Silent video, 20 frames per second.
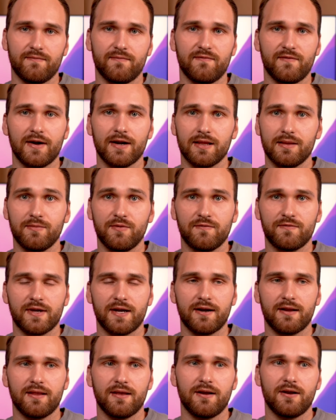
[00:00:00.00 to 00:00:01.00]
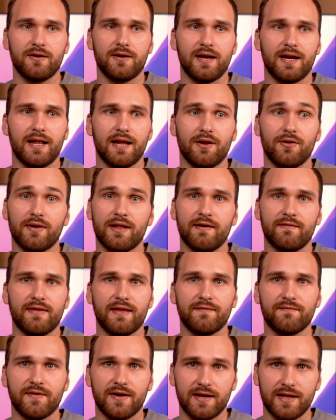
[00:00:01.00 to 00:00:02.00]
finally moved out of there and I don't have
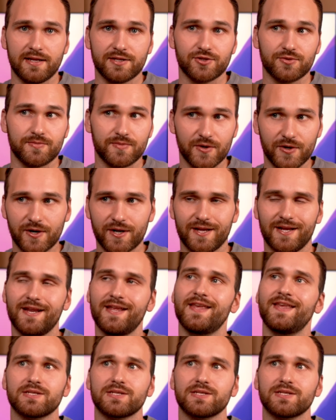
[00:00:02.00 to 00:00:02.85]
that financial burden